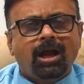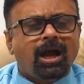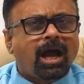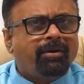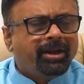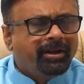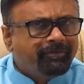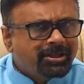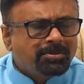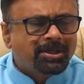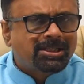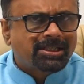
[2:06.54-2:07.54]
Our
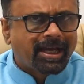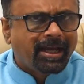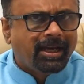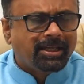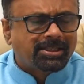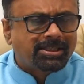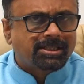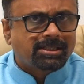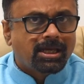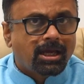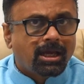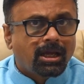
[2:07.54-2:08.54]
investment style is
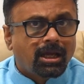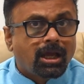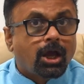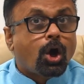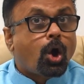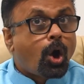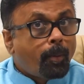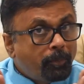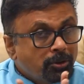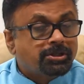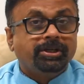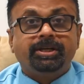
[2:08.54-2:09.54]

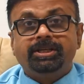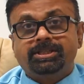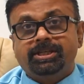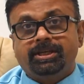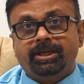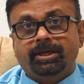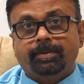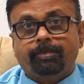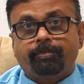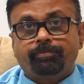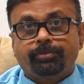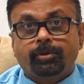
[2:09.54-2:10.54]
opportunity seeking.
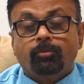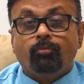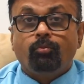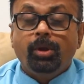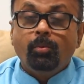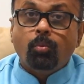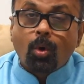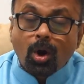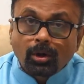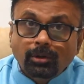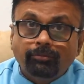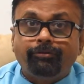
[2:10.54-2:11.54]
We
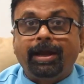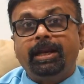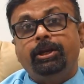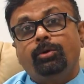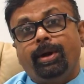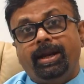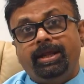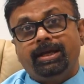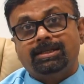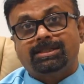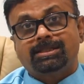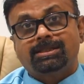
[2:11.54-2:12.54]
want to find new
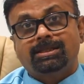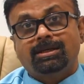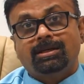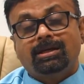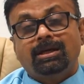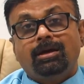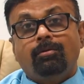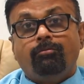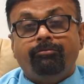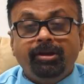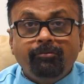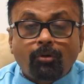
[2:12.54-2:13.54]
ideas.
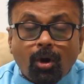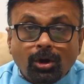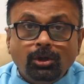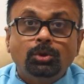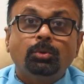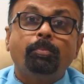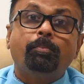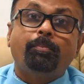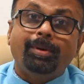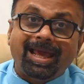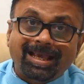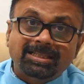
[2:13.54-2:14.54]
We want to
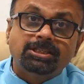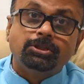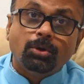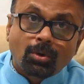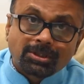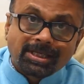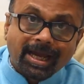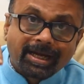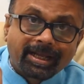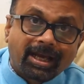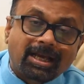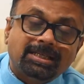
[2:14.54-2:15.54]
place those
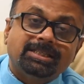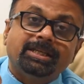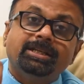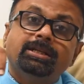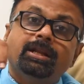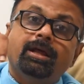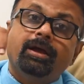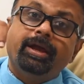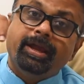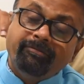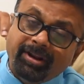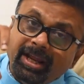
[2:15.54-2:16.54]
ideas in
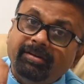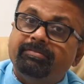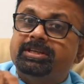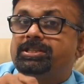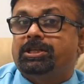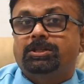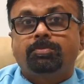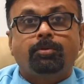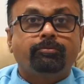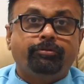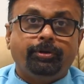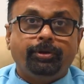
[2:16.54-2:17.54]
every investor's
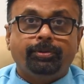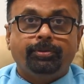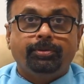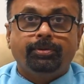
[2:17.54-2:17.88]
portfolio.